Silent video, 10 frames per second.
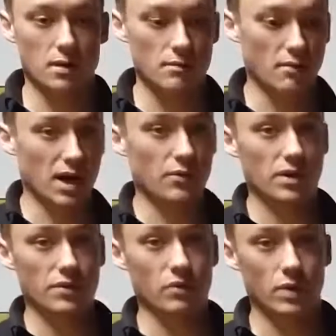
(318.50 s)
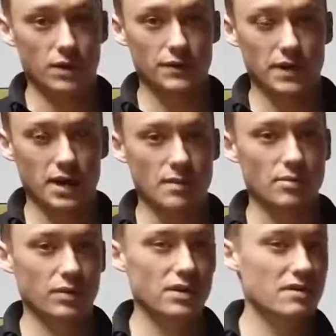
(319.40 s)
my way with welding, I
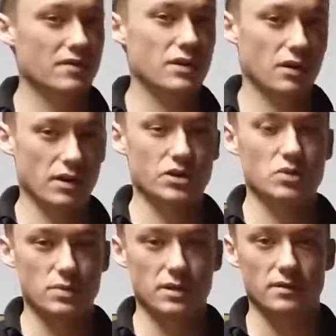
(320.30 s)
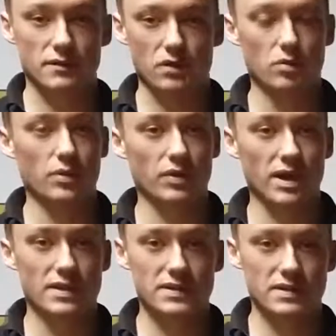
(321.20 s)
believe the cost should be a little bit
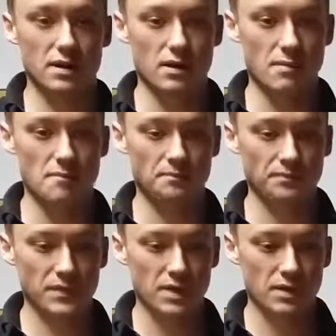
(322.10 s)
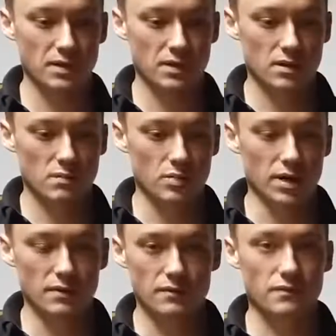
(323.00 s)
less.
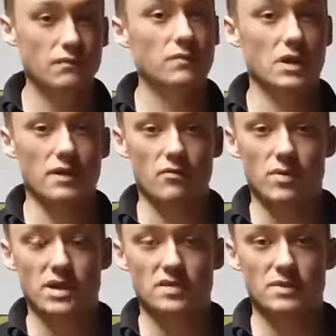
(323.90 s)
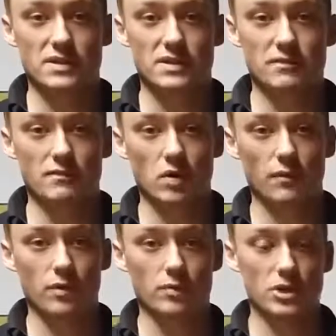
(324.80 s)
But yeah, that remains to be seen.
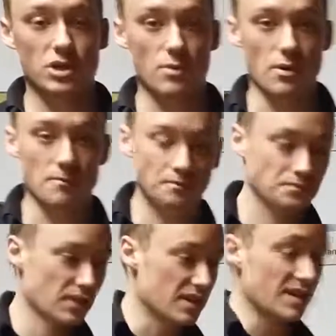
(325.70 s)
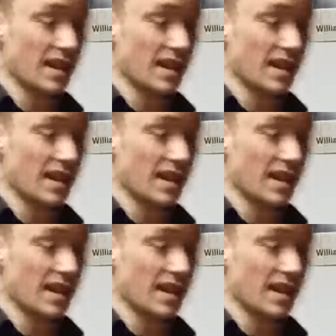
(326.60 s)
Hopefully it'll be cheaper. In